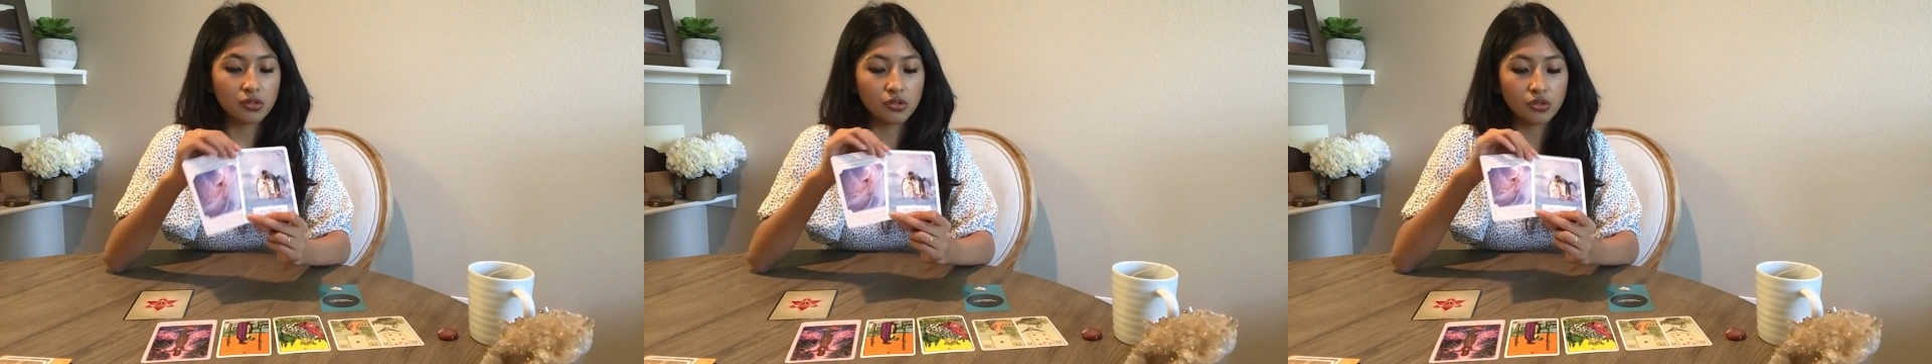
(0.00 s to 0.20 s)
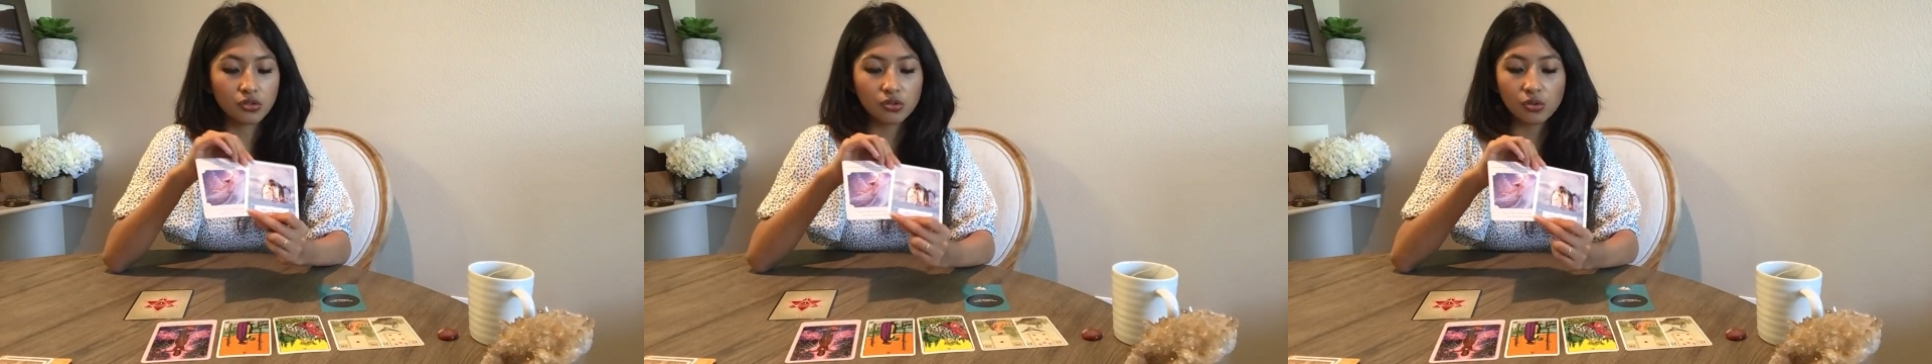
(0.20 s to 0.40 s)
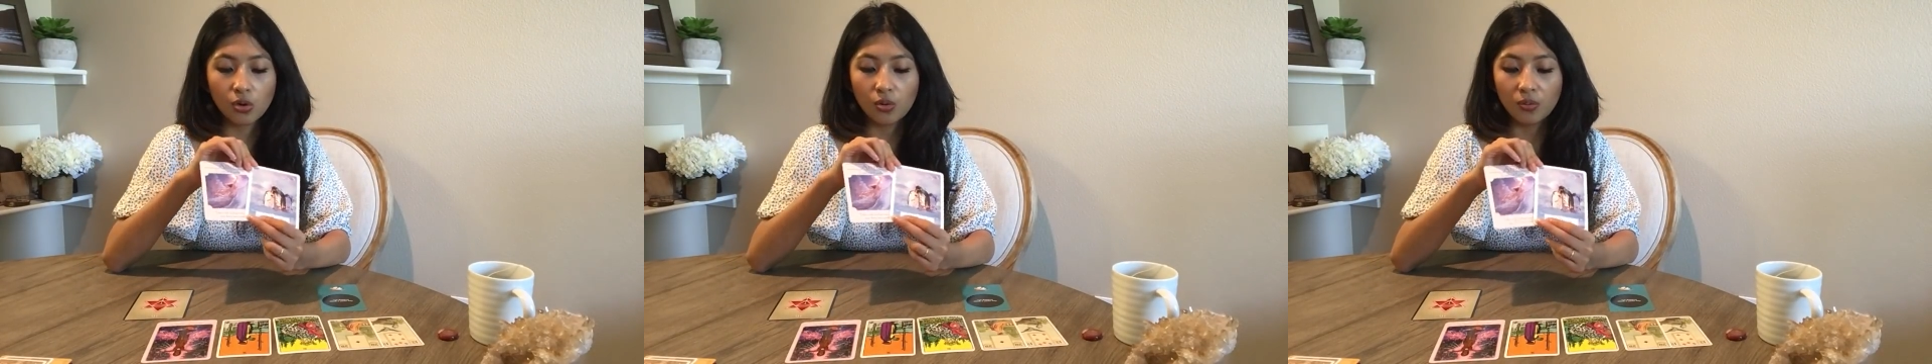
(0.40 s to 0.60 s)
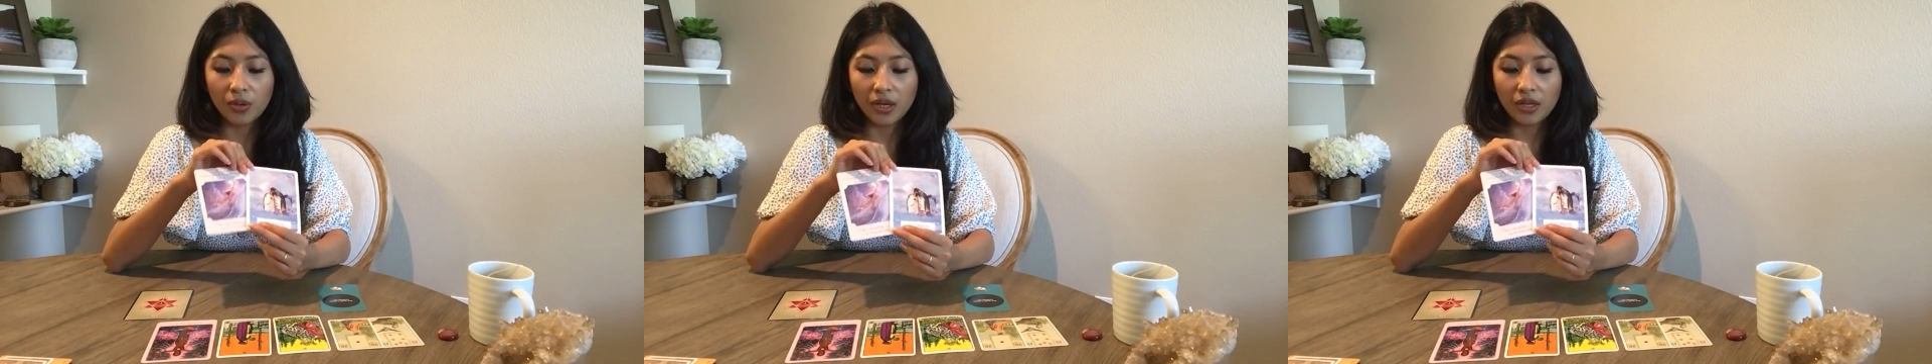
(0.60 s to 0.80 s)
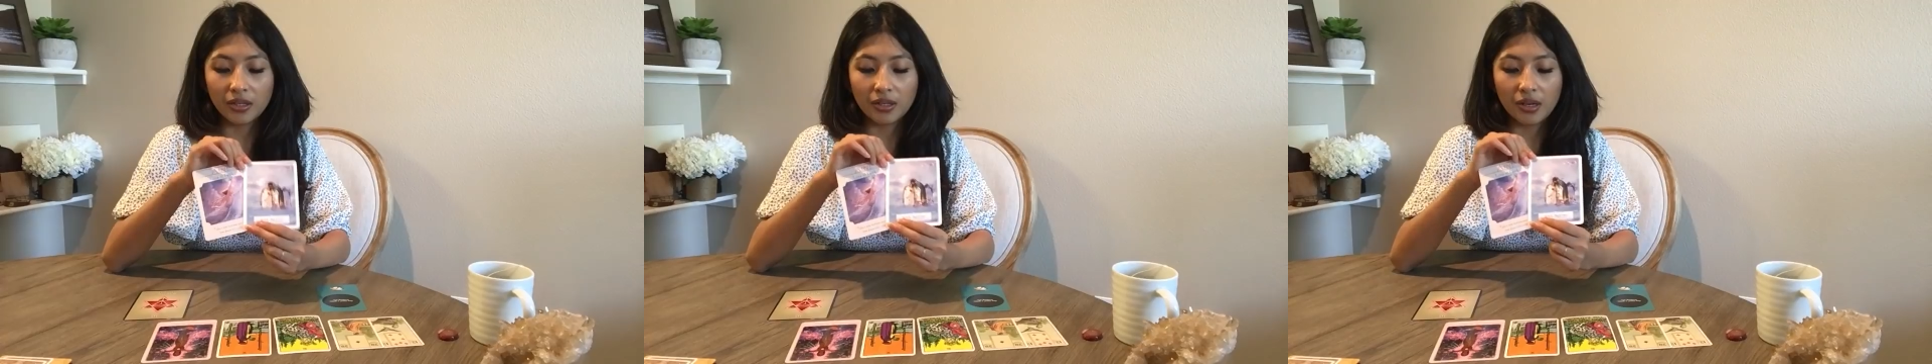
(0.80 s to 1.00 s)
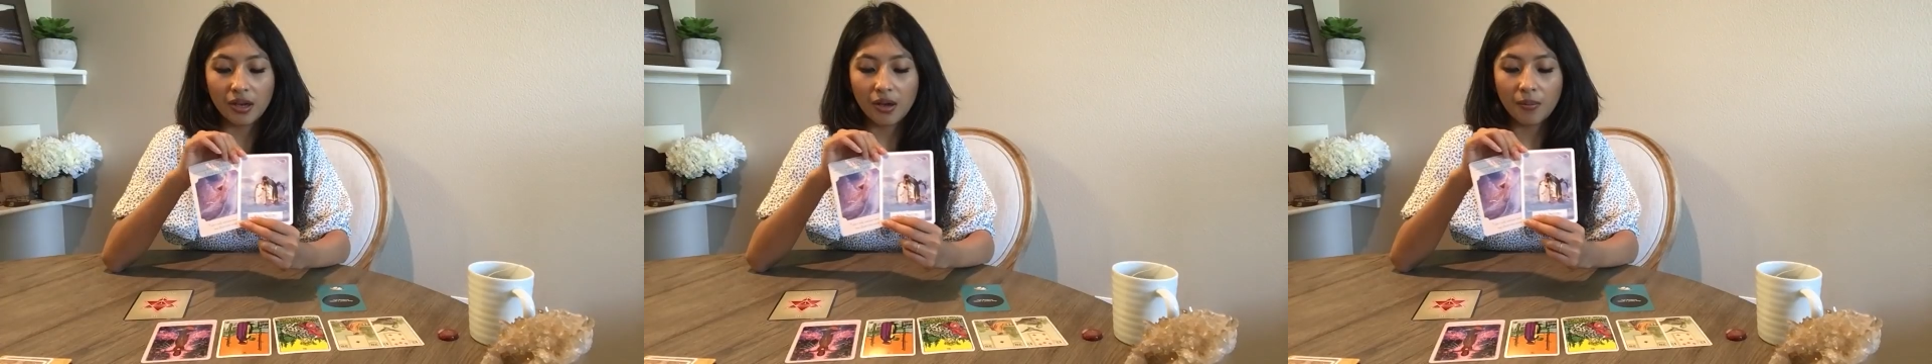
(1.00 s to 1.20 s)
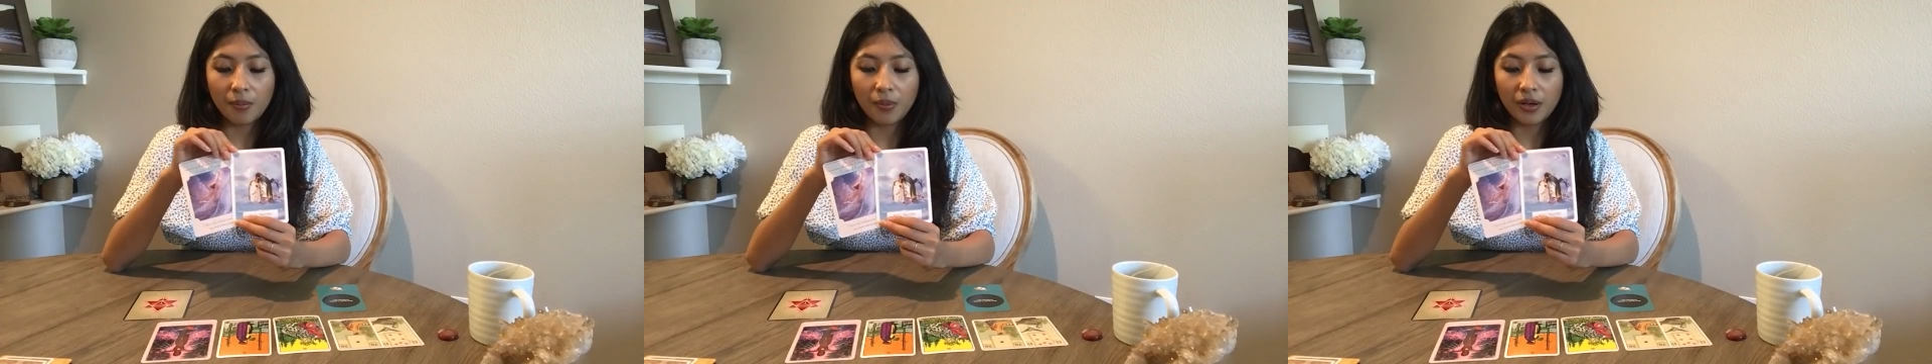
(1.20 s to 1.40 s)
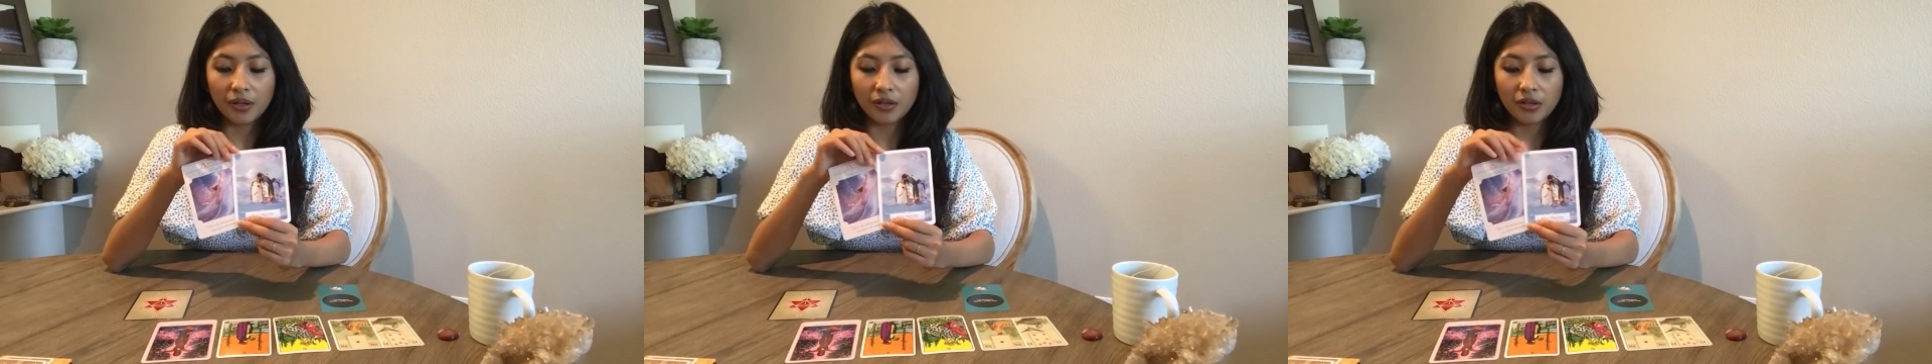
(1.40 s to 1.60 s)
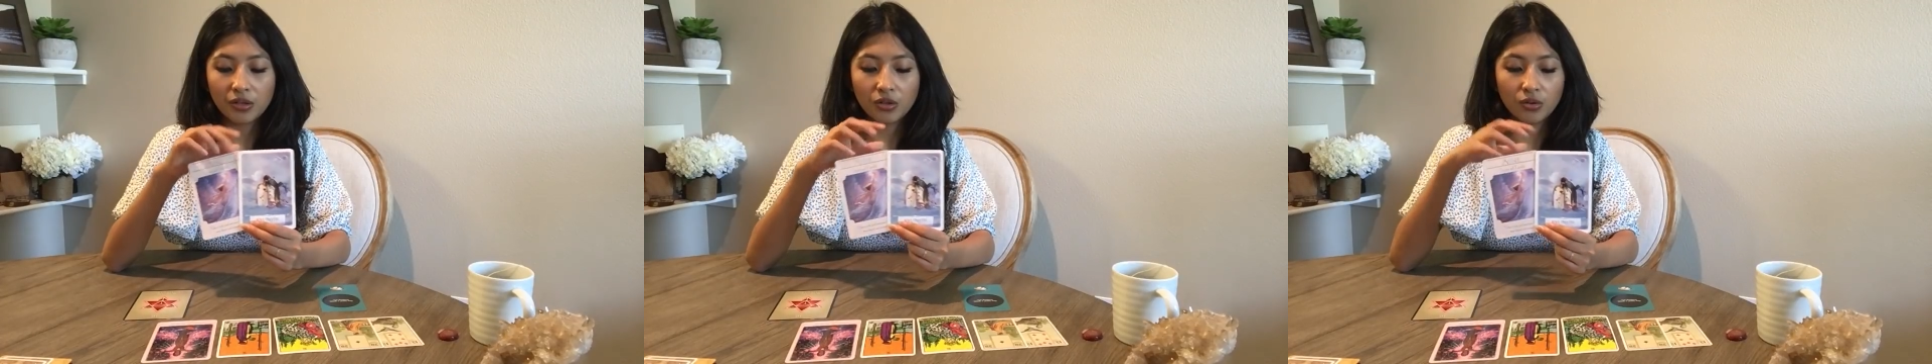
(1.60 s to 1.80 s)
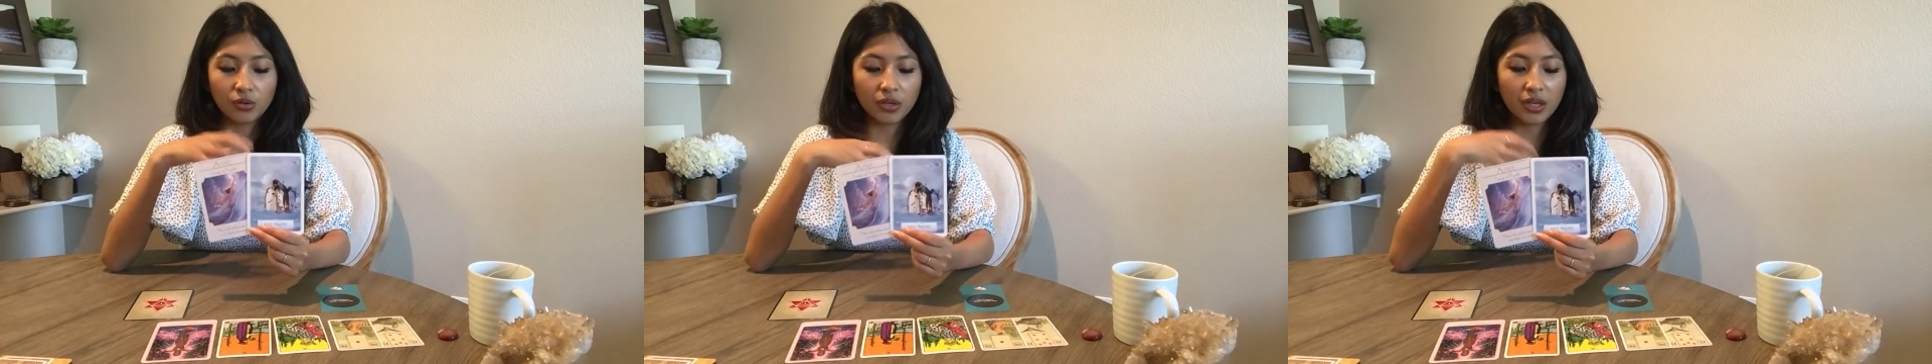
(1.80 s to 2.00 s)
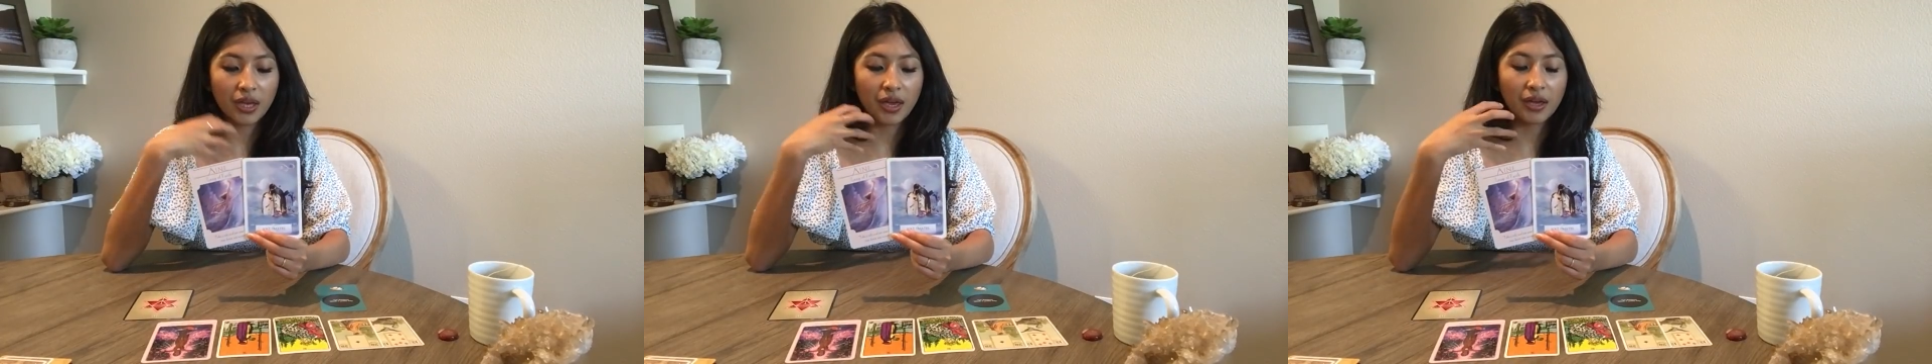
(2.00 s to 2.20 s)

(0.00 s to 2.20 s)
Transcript: is your soulmate, but you